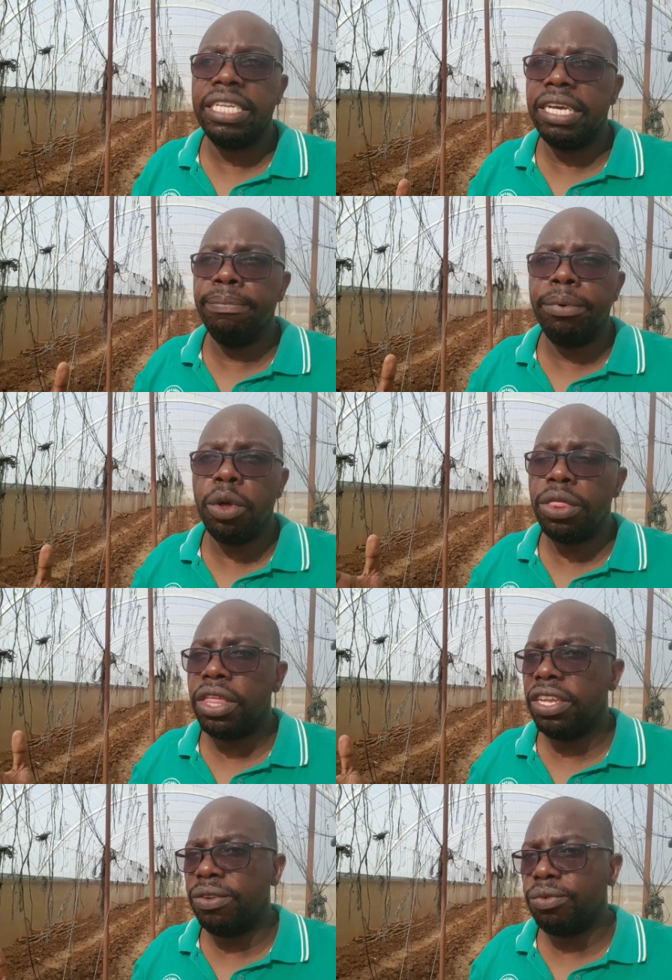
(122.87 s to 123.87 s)
that uh,
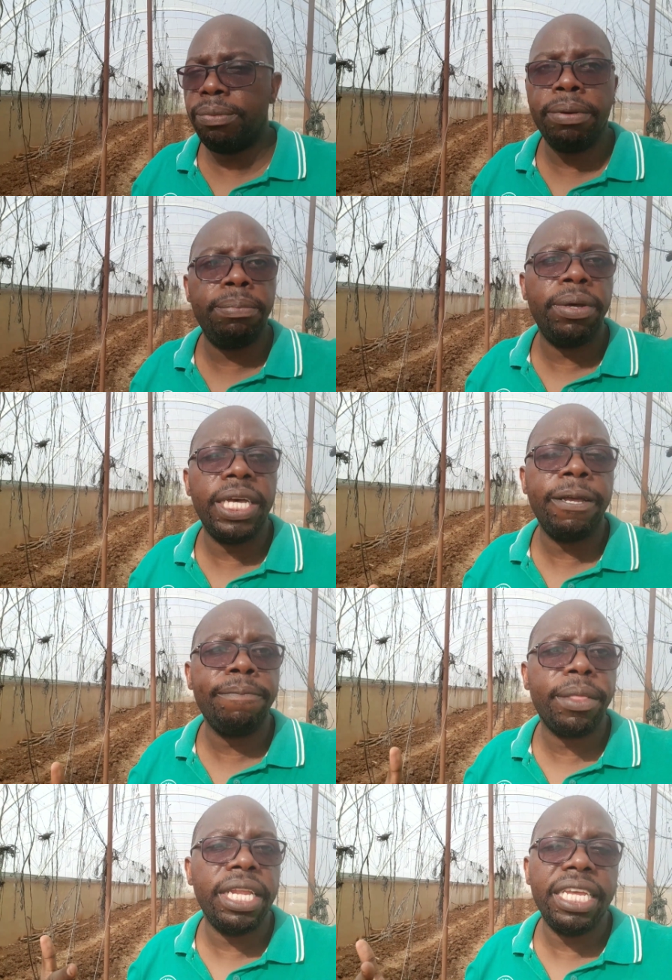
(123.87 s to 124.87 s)
both, you know, sweet pepper
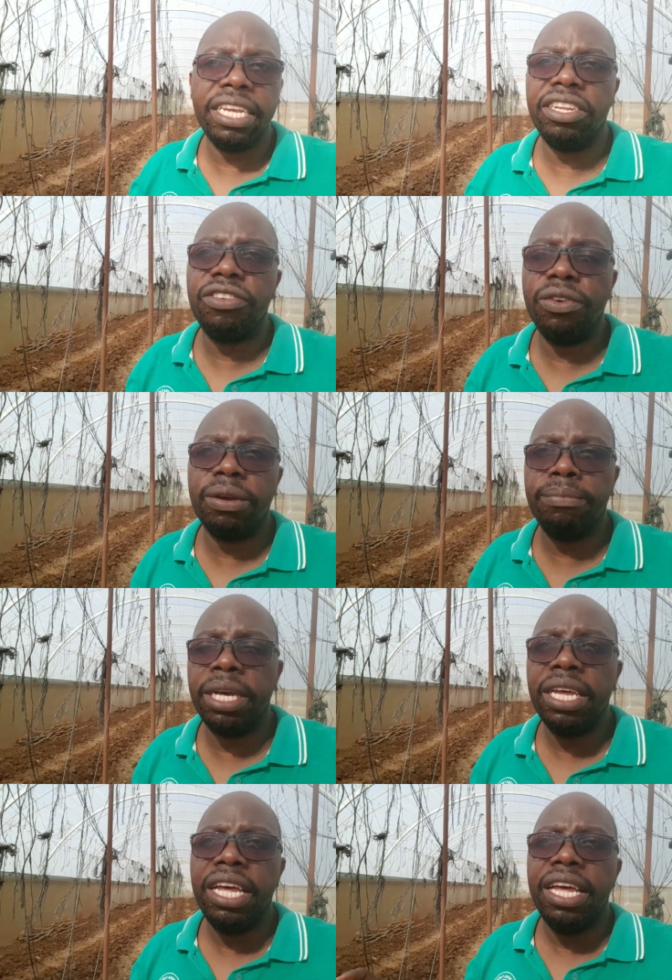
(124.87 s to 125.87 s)
and English
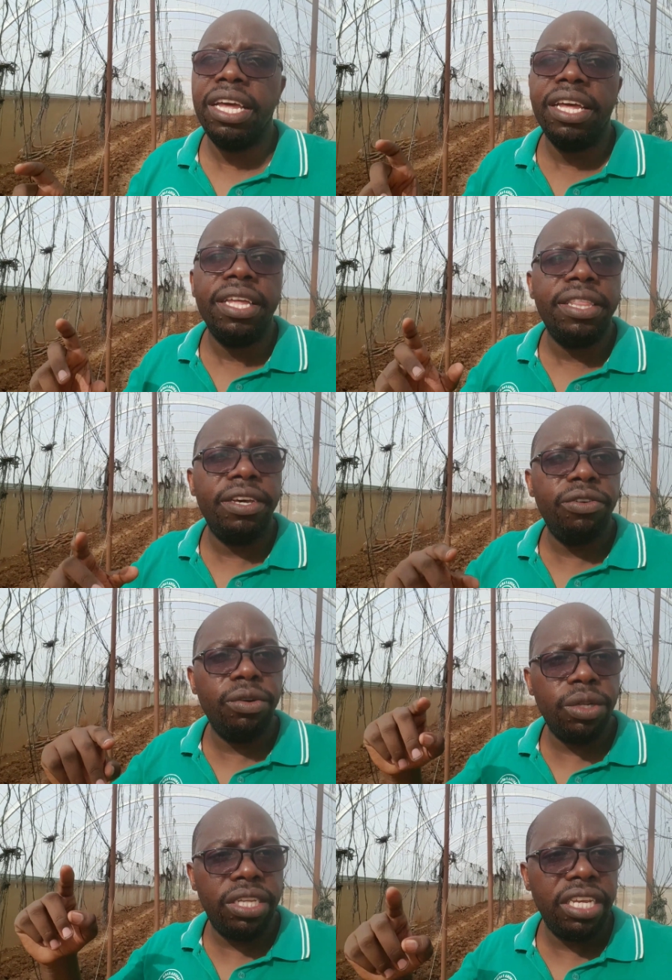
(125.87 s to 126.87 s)
cucumber, the
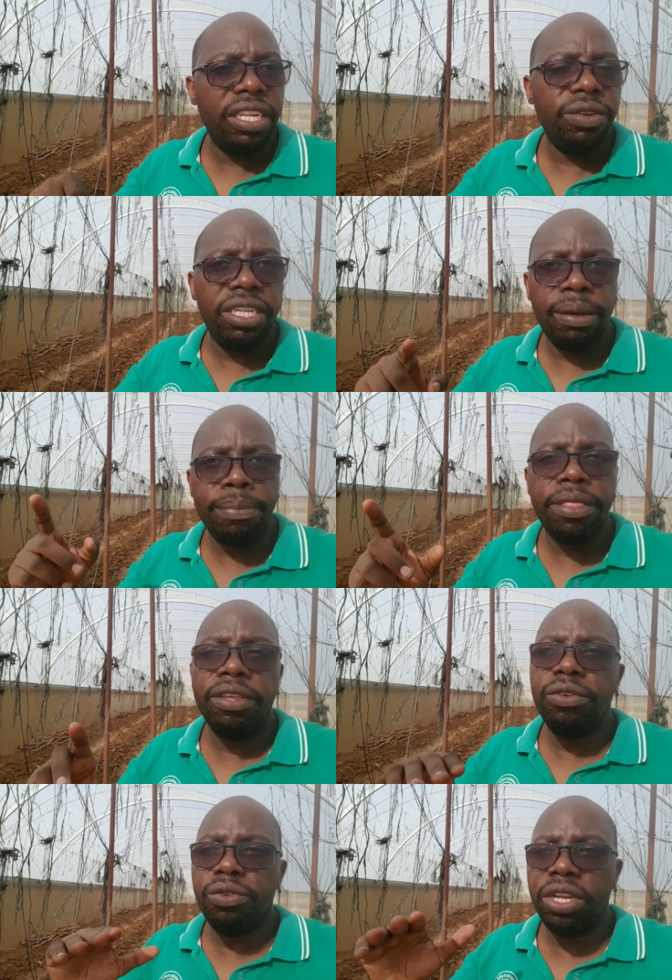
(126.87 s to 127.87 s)
root, you know, depth
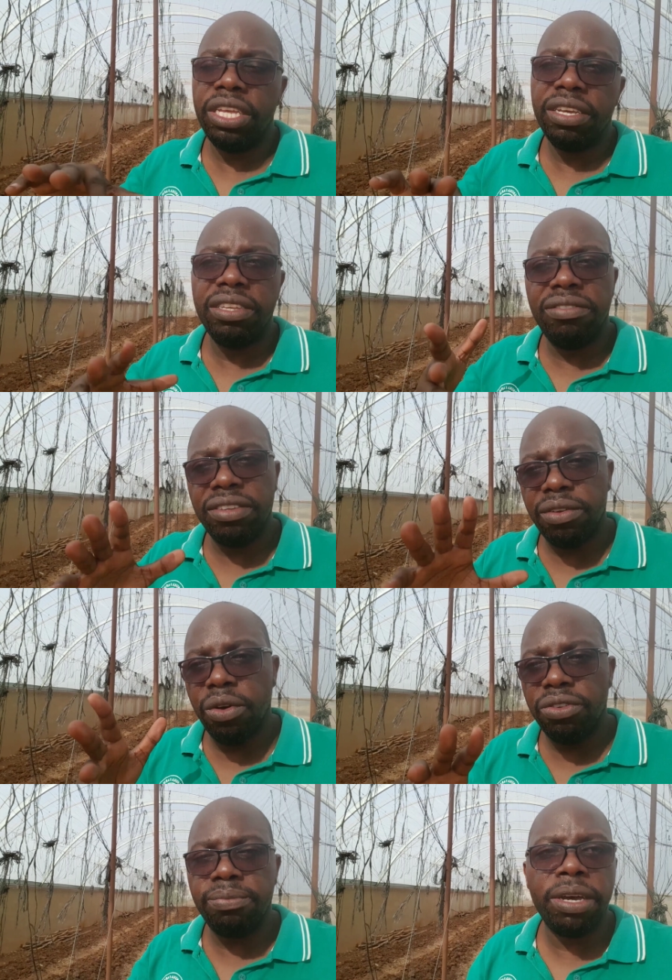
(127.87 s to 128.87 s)
usually just
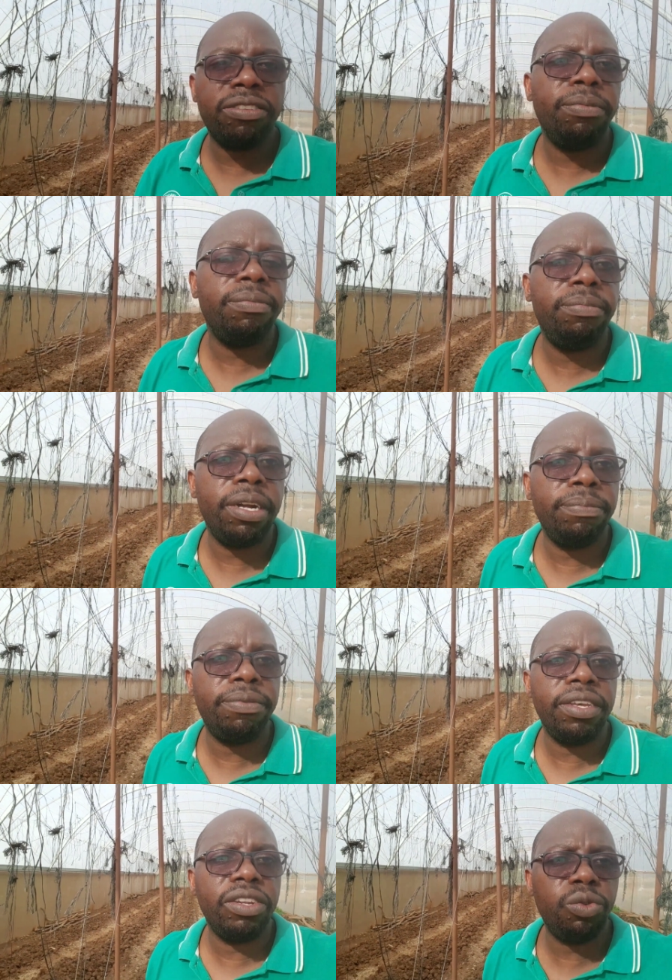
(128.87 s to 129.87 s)
goes maximum,
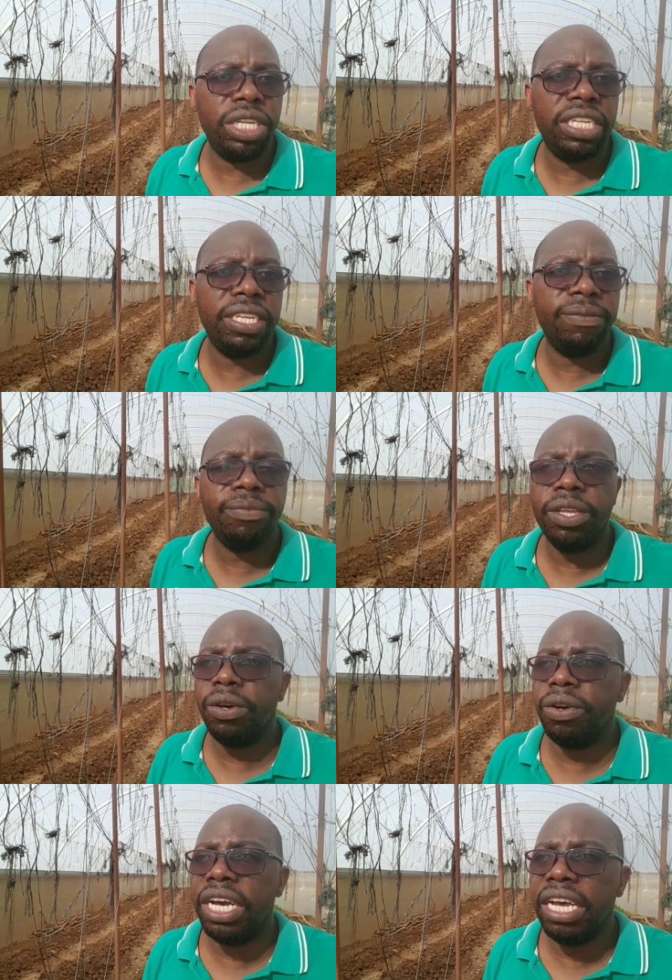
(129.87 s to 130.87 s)
perhaps uh, 20, you
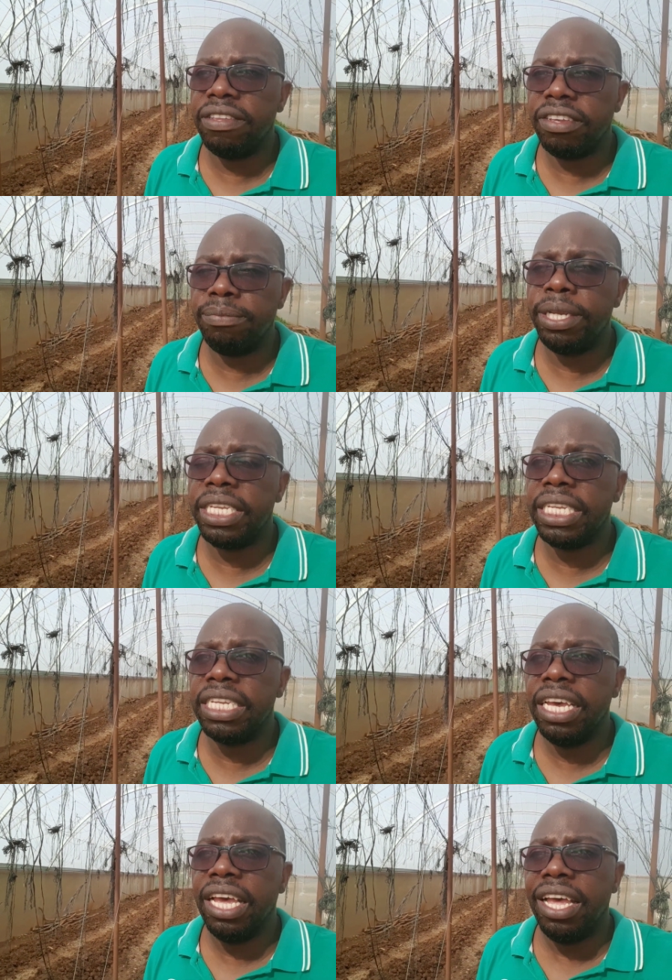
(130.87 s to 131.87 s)
know, centimeters.